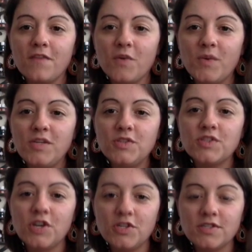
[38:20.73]
for when you
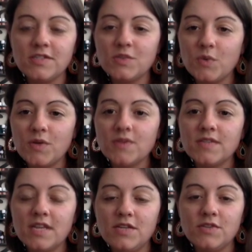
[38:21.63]
start using these oils
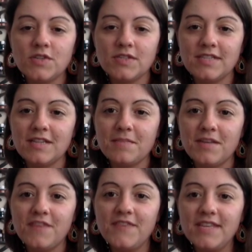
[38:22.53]
and you start seeing the
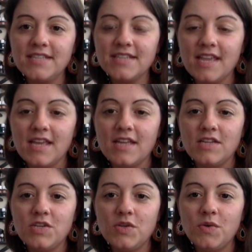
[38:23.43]
benefits
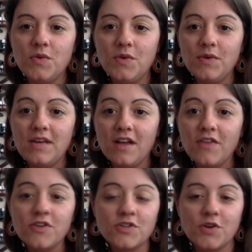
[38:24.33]
and you need
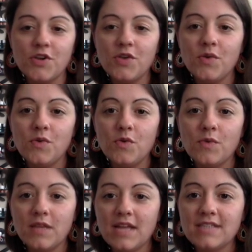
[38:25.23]
others, or you
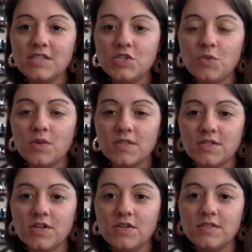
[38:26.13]
realize that you want to
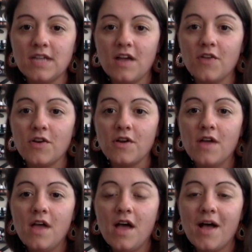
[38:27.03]
start using other
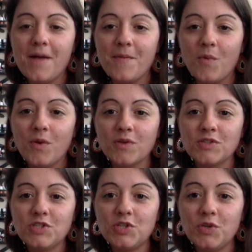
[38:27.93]

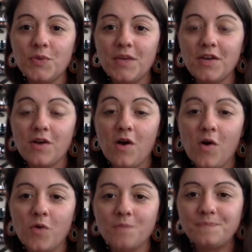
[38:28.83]
oils too in your
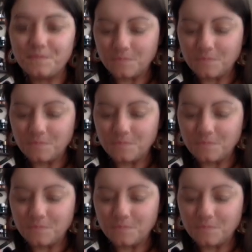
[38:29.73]
home.